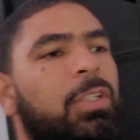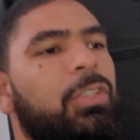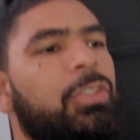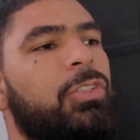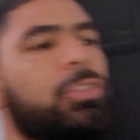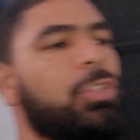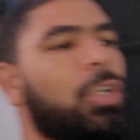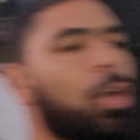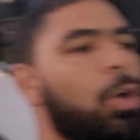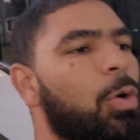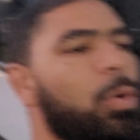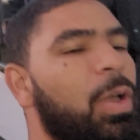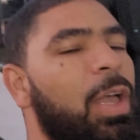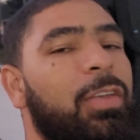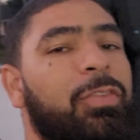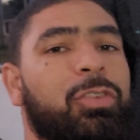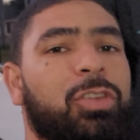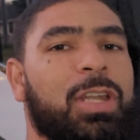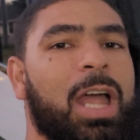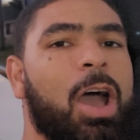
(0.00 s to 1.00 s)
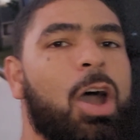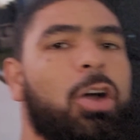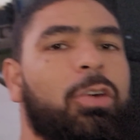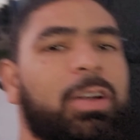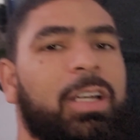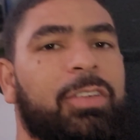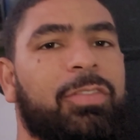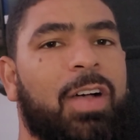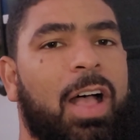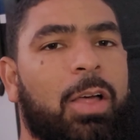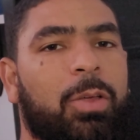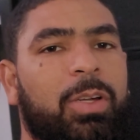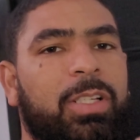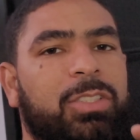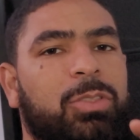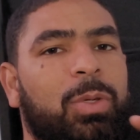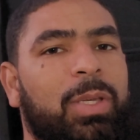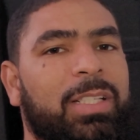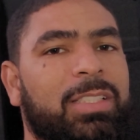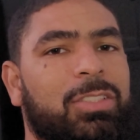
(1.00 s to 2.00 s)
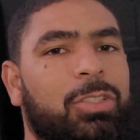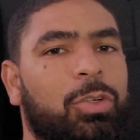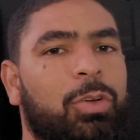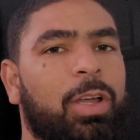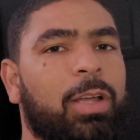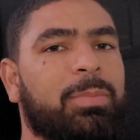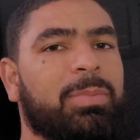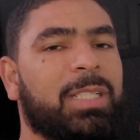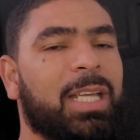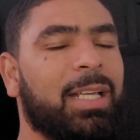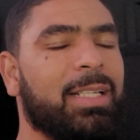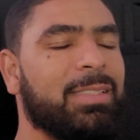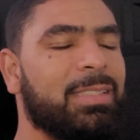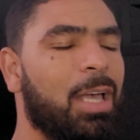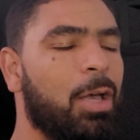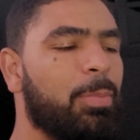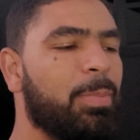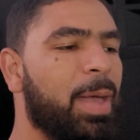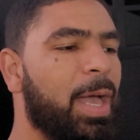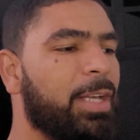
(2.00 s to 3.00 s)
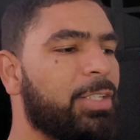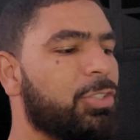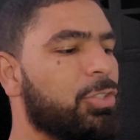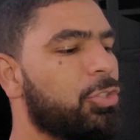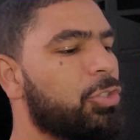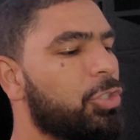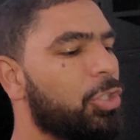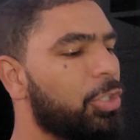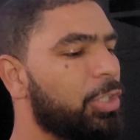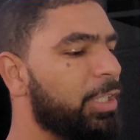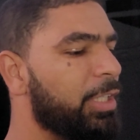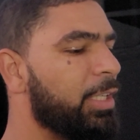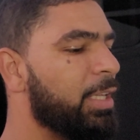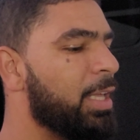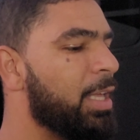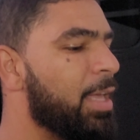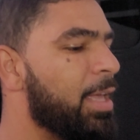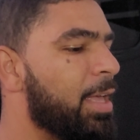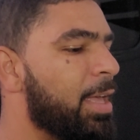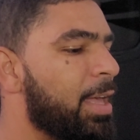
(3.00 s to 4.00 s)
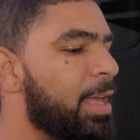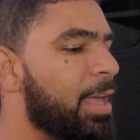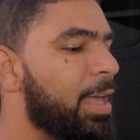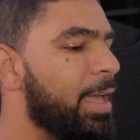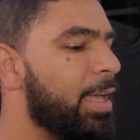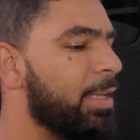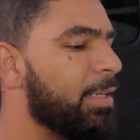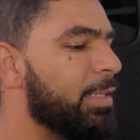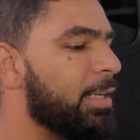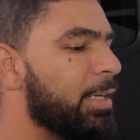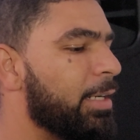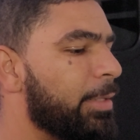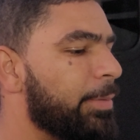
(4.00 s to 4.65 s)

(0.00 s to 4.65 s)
So if you're not already following us on Instagram, check us out, Max Your Journey, and